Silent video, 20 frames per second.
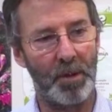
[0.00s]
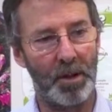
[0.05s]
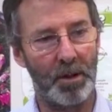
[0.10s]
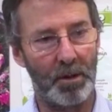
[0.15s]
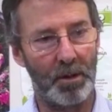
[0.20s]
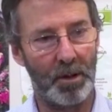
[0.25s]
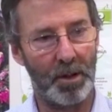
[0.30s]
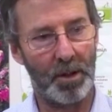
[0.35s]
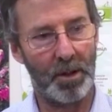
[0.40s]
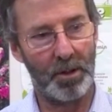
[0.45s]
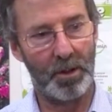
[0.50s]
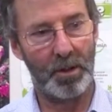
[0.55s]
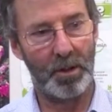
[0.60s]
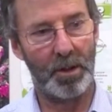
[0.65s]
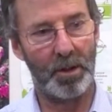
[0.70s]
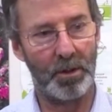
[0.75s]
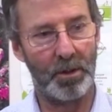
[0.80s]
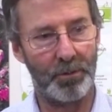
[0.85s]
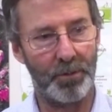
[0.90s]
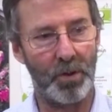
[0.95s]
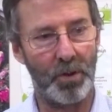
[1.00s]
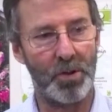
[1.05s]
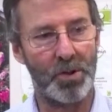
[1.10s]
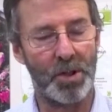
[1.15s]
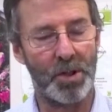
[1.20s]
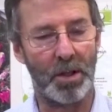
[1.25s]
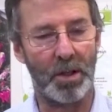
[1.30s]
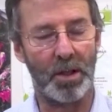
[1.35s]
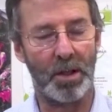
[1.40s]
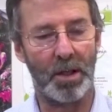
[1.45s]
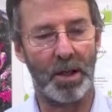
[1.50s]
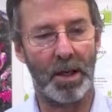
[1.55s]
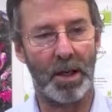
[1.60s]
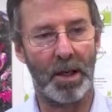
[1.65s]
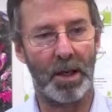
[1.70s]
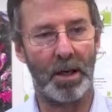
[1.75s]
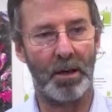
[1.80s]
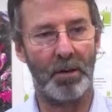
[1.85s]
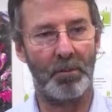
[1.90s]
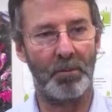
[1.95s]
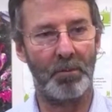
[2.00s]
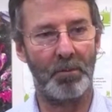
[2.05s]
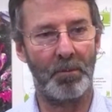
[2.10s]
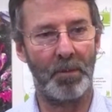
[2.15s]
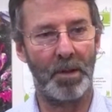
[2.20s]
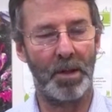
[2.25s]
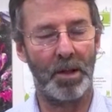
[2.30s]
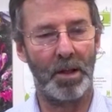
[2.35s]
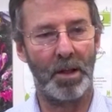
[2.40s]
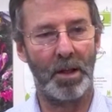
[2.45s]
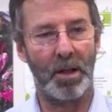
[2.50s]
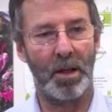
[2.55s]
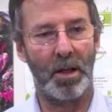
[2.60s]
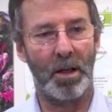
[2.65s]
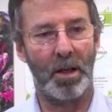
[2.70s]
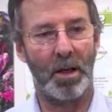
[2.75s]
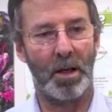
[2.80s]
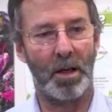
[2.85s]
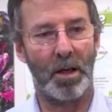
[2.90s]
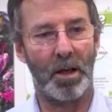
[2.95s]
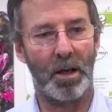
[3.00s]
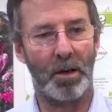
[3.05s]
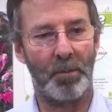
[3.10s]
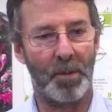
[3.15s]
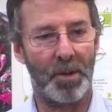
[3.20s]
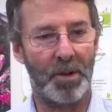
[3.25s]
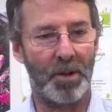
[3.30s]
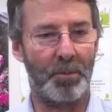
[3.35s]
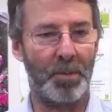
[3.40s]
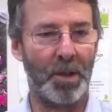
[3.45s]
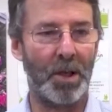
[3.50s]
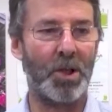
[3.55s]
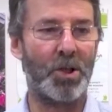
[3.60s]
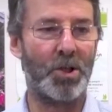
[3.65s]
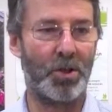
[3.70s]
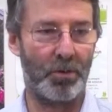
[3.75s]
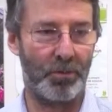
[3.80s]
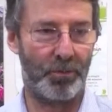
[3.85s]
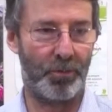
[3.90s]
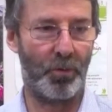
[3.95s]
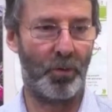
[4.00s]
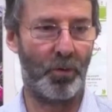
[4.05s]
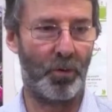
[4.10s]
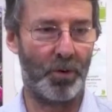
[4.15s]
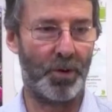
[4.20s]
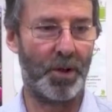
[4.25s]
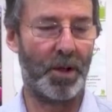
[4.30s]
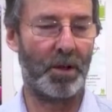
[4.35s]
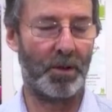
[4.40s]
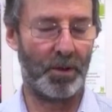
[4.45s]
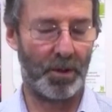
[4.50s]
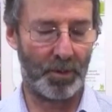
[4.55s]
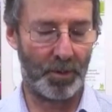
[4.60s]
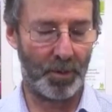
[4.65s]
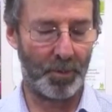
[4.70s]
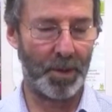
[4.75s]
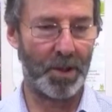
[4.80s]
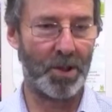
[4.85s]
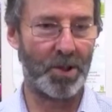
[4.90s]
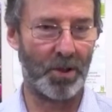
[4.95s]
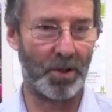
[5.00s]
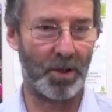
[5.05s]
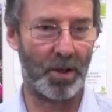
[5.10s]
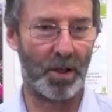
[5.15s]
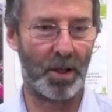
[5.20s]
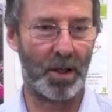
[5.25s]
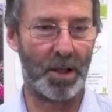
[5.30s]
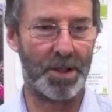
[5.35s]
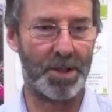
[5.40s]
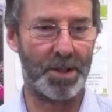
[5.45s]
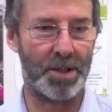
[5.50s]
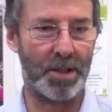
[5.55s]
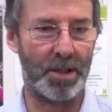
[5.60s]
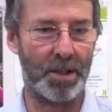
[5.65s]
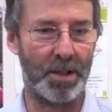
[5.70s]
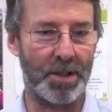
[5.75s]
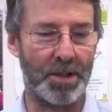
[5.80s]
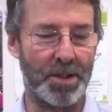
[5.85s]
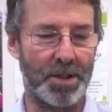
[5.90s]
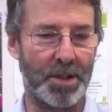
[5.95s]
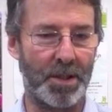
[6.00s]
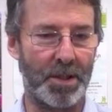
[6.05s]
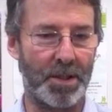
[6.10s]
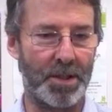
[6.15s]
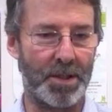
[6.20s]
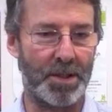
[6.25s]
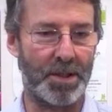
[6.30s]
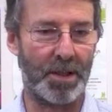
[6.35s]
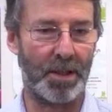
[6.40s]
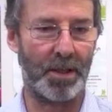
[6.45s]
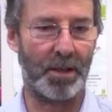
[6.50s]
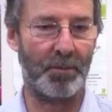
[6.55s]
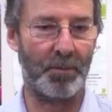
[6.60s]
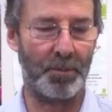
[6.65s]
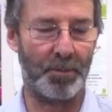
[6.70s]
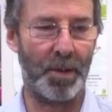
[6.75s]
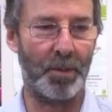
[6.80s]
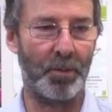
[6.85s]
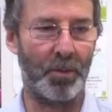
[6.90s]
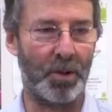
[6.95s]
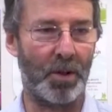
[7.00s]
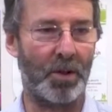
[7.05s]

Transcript: in the future, I mean, the big issue that I see is people